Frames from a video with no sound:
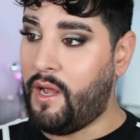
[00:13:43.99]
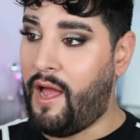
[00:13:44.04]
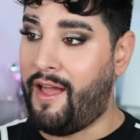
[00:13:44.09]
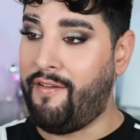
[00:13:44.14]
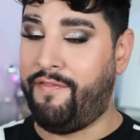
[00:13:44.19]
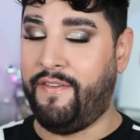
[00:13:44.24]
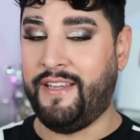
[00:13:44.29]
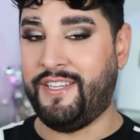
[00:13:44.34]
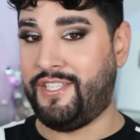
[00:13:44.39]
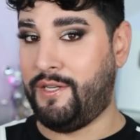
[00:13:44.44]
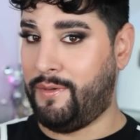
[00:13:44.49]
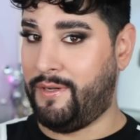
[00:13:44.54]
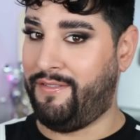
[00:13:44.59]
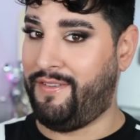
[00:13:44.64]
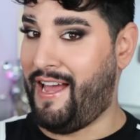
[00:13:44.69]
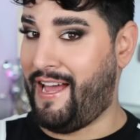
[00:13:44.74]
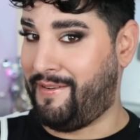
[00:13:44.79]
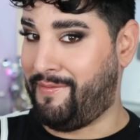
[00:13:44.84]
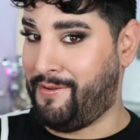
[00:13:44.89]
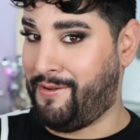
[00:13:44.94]
I think she would
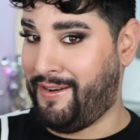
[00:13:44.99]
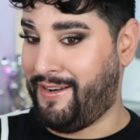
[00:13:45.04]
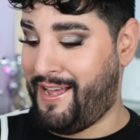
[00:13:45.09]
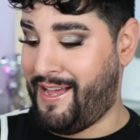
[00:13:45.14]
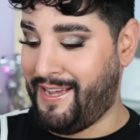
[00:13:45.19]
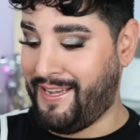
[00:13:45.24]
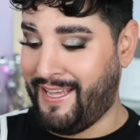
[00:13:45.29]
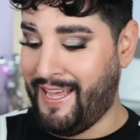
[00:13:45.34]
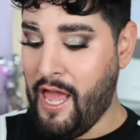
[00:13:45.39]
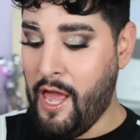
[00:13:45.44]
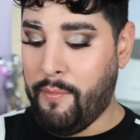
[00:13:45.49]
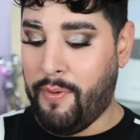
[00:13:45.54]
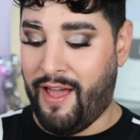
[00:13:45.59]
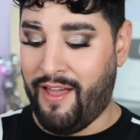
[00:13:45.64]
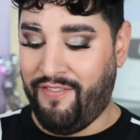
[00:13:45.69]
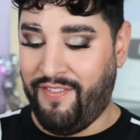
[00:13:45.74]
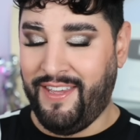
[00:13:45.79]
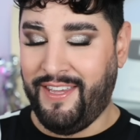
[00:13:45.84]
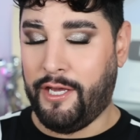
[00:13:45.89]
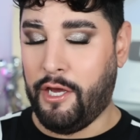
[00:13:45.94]
have had more luck. But
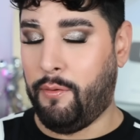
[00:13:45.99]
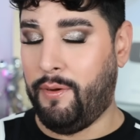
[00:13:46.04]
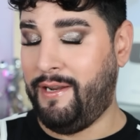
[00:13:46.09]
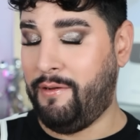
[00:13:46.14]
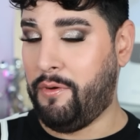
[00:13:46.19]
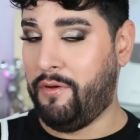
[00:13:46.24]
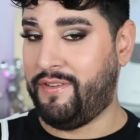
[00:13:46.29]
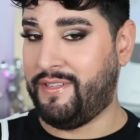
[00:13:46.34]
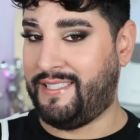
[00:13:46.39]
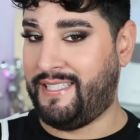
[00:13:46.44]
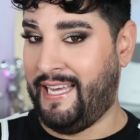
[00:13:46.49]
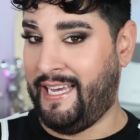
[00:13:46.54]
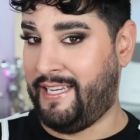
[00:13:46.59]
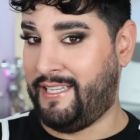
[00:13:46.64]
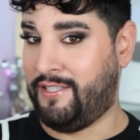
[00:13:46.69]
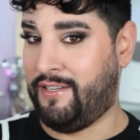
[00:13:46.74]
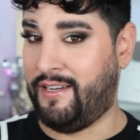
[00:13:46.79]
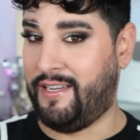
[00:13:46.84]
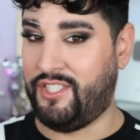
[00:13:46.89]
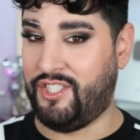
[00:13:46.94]
I think going in with a
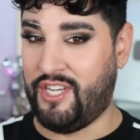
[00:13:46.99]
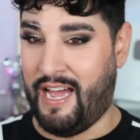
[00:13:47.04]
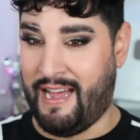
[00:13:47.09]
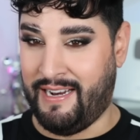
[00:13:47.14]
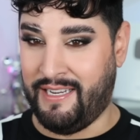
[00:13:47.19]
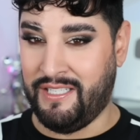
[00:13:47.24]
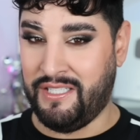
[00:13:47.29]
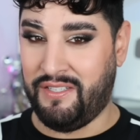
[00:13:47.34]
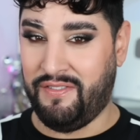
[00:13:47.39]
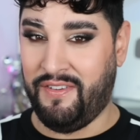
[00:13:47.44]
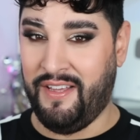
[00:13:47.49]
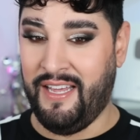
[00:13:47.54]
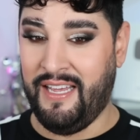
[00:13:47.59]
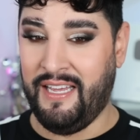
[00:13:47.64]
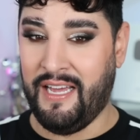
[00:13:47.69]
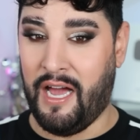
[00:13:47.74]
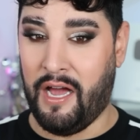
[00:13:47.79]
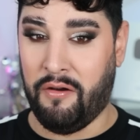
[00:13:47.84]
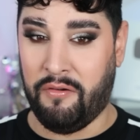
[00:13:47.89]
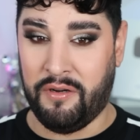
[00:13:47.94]
TikTok challenge
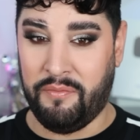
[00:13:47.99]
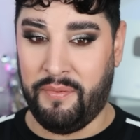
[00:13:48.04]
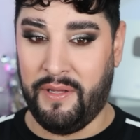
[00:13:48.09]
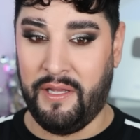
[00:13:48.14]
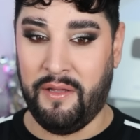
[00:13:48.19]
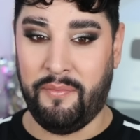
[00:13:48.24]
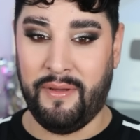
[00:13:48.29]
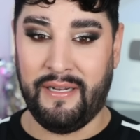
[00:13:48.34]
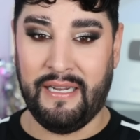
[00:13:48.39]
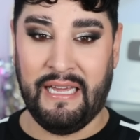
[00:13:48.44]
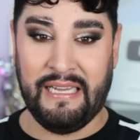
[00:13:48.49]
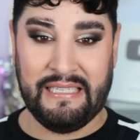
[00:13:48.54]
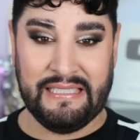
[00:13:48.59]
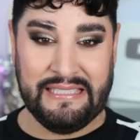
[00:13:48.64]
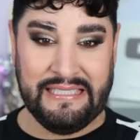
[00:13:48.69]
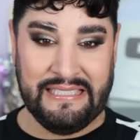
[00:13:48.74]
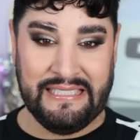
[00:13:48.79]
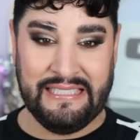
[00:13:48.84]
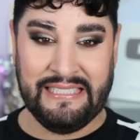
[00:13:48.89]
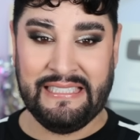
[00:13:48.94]
thing, I would be a bit like,
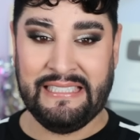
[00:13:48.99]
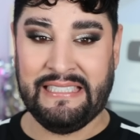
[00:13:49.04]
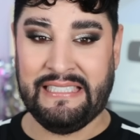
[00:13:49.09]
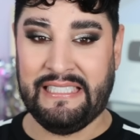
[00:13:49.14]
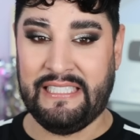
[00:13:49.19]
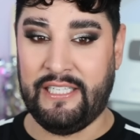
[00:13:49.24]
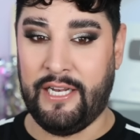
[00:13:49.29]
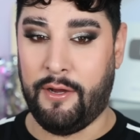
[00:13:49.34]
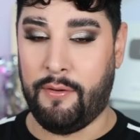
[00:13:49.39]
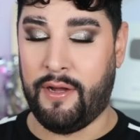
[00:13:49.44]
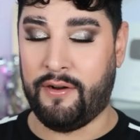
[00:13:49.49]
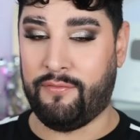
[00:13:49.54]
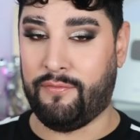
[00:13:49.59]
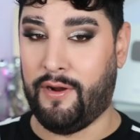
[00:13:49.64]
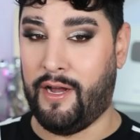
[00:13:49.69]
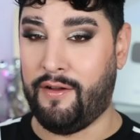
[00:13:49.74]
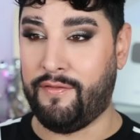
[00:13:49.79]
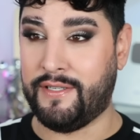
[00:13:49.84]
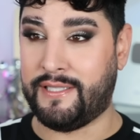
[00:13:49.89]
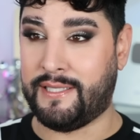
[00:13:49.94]
no, I'd
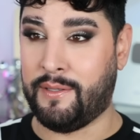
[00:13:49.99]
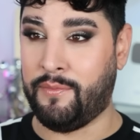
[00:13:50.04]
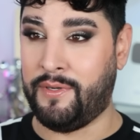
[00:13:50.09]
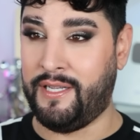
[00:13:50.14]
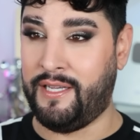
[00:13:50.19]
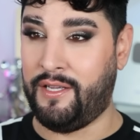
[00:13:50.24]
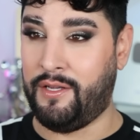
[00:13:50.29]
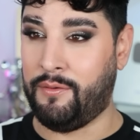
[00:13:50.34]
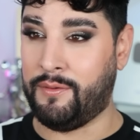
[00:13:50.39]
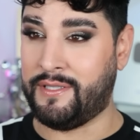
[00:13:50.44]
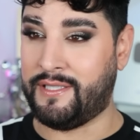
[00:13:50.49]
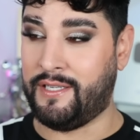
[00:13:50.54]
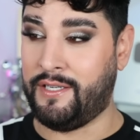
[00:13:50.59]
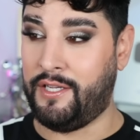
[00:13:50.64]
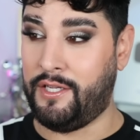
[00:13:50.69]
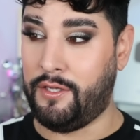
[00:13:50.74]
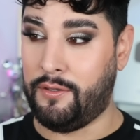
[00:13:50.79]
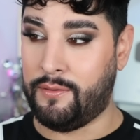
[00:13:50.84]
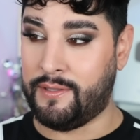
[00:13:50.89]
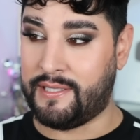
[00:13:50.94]
rather somebody who was going
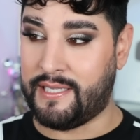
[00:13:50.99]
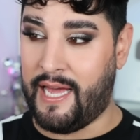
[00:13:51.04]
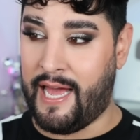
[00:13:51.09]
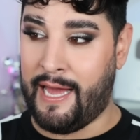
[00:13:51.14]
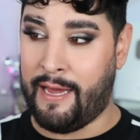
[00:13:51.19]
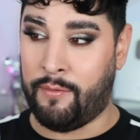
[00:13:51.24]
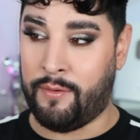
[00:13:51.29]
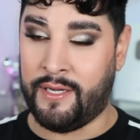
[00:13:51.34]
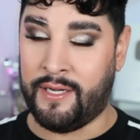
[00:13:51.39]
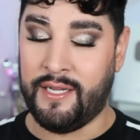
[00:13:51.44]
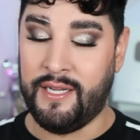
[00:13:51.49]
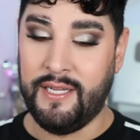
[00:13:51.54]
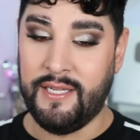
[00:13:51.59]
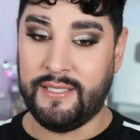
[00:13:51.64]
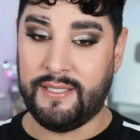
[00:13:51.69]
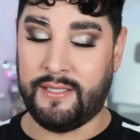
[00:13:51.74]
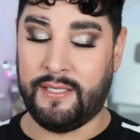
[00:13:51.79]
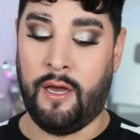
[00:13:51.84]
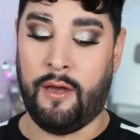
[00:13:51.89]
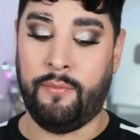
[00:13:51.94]
to use our
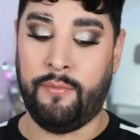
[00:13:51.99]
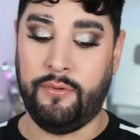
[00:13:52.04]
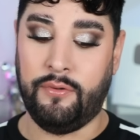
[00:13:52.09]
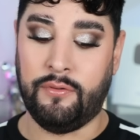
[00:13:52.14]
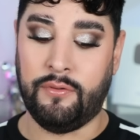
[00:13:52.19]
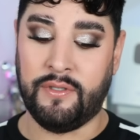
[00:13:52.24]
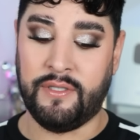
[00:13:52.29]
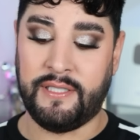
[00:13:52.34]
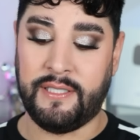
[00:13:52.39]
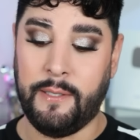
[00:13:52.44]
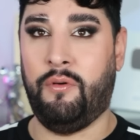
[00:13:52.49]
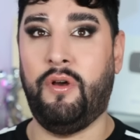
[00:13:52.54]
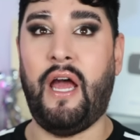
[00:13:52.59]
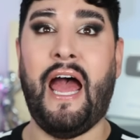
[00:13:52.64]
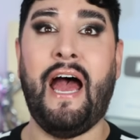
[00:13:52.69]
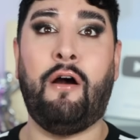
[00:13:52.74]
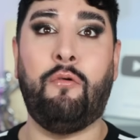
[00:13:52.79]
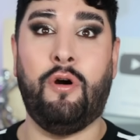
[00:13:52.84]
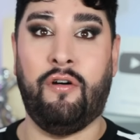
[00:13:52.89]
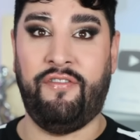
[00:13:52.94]
samples
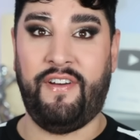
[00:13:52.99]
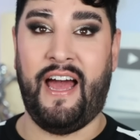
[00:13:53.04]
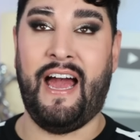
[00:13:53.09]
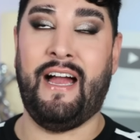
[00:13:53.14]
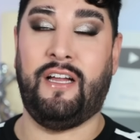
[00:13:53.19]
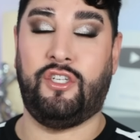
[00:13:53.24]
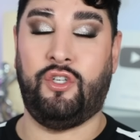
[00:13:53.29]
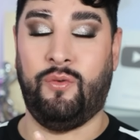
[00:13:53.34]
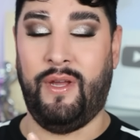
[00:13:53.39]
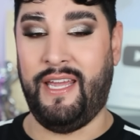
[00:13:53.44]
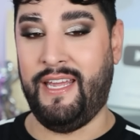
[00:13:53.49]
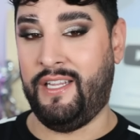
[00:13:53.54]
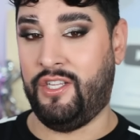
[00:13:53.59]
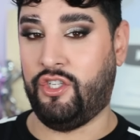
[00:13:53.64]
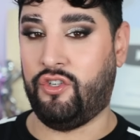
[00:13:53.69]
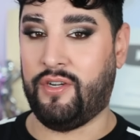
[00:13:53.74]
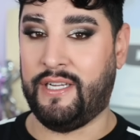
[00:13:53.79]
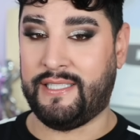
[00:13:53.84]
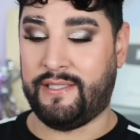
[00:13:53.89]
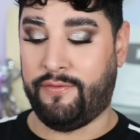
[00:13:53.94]
out of actual
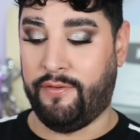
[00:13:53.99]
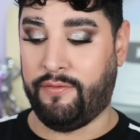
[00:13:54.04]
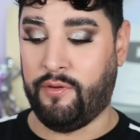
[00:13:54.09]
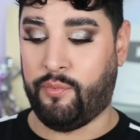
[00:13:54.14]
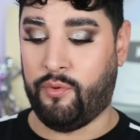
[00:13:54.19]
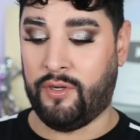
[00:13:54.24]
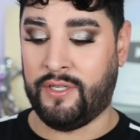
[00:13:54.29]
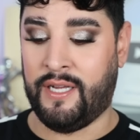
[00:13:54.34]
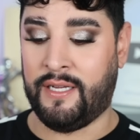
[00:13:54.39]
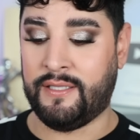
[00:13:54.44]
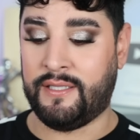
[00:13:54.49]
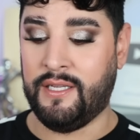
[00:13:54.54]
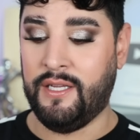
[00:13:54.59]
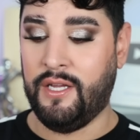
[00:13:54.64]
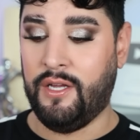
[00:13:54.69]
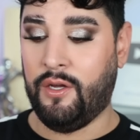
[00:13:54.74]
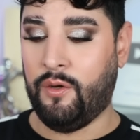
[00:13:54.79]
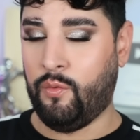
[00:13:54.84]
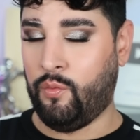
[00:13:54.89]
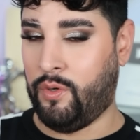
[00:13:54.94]
interest for the product
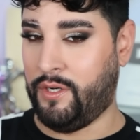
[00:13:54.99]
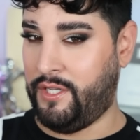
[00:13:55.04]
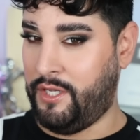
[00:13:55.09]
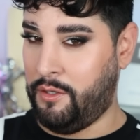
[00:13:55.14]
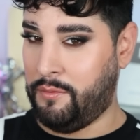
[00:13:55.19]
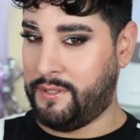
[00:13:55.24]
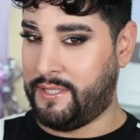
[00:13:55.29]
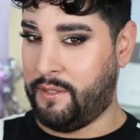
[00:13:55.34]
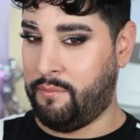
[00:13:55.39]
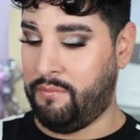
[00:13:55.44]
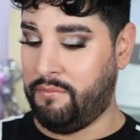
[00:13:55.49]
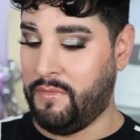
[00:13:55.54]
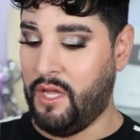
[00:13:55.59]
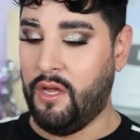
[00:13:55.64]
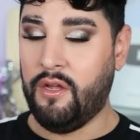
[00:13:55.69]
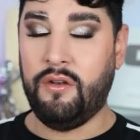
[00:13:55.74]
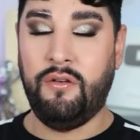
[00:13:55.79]
would use them.